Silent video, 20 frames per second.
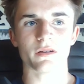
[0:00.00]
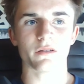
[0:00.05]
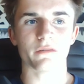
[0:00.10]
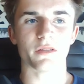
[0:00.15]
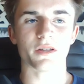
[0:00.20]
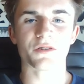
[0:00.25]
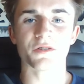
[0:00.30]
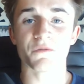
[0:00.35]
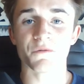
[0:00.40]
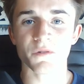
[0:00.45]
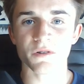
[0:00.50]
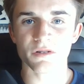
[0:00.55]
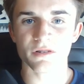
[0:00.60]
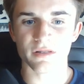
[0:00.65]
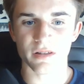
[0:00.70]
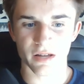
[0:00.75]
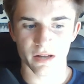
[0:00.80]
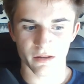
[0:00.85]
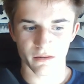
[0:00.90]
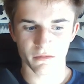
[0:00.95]
That's the first
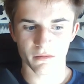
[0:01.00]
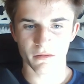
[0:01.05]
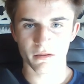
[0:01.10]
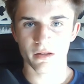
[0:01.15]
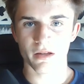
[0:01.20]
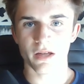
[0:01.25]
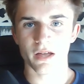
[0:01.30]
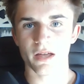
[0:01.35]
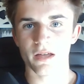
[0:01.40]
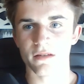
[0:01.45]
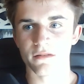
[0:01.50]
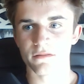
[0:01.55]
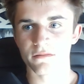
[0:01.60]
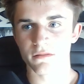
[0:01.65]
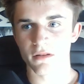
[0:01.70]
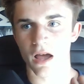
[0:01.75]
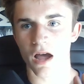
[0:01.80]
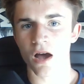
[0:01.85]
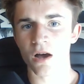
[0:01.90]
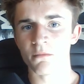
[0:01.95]
thing is
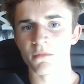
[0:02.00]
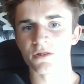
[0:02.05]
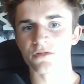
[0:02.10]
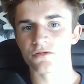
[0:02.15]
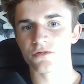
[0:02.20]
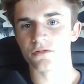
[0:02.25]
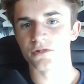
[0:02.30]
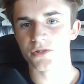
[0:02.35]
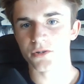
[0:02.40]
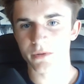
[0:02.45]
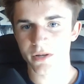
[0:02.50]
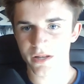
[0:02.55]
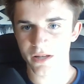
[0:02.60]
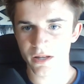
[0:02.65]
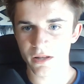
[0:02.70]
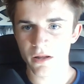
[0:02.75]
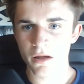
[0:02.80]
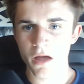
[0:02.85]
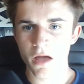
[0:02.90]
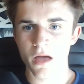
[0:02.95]
how much you're doing
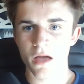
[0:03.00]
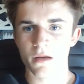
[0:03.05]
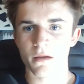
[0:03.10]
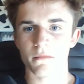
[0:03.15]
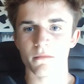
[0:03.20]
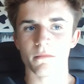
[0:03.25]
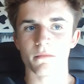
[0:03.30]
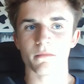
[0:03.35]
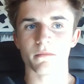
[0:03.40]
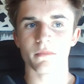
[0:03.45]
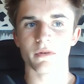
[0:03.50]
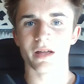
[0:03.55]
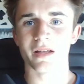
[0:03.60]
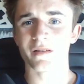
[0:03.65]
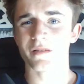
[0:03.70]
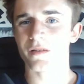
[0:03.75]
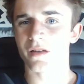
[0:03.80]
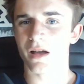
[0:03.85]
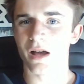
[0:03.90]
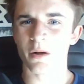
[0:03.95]
it.
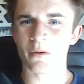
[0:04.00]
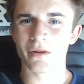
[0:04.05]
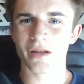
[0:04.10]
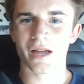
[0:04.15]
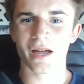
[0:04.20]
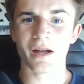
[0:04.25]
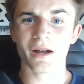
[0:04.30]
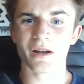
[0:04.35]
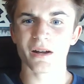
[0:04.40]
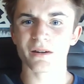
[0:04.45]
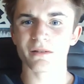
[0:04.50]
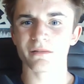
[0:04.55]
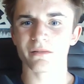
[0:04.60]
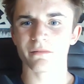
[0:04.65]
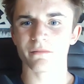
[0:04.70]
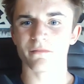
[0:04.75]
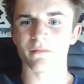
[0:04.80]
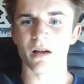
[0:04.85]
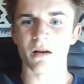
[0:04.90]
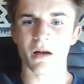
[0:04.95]
It's I don't care
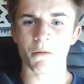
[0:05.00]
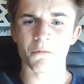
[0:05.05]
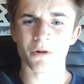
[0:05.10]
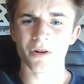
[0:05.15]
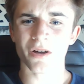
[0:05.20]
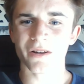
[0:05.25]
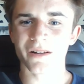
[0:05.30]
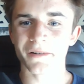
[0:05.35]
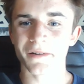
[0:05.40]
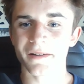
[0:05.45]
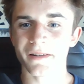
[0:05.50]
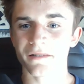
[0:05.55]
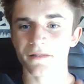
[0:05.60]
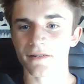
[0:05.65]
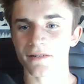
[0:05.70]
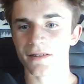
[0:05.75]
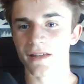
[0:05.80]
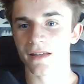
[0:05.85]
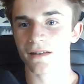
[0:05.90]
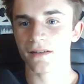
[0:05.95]
uh, we're not going to get
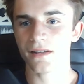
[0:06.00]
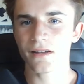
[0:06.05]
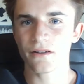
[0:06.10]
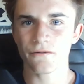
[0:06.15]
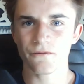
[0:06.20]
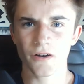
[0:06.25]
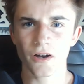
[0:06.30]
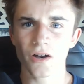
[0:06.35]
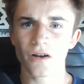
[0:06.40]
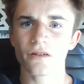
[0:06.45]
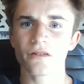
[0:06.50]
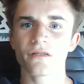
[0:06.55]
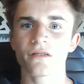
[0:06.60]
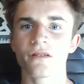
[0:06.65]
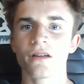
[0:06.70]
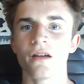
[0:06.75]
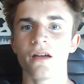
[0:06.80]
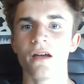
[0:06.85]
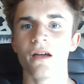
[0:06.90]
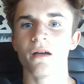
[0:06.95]
into technique first
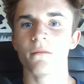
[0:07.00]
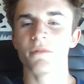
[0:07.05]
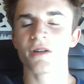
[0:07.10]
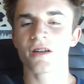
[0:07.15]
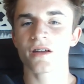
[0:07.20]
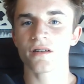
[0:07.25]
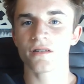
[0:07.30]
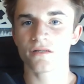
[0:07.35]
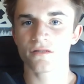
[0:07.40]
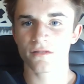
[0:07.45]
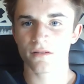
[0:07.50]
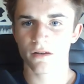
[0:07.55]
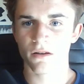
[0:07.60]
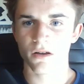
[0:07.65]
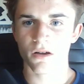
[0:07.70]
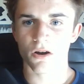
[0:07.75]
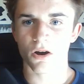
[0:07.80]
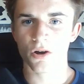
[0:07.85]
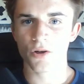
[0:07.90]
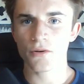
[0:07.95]
because
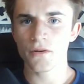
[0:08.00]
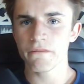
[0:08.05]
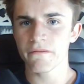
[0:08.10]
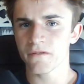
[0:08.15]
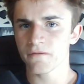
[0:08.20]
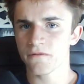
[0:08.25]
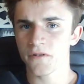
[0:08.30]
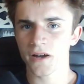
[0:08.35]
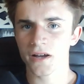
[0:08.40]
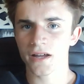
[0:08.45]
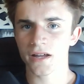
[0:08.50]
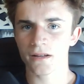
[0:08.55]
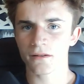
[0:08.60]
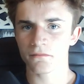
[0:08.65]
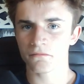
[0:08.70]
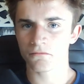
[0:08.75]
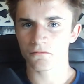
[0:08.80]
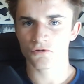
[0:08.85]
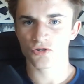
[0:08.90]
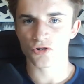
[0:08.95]
are you even
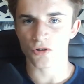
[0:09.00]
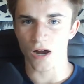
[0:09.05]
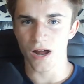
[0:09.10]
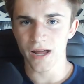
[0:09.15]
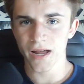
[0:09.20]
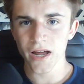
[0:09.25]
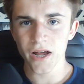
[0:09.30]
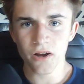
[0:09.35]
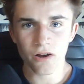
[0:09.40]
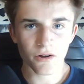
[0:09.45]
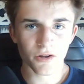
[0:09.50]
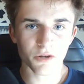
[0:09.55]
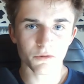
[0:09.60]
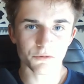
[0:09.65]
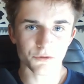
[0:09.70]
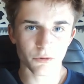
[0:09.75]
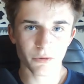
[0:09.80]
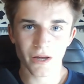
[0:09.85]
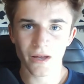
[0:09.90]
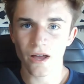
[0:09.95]
fucking trying? Are you
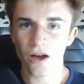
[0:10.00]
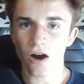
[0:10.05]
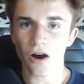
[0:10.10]
doing it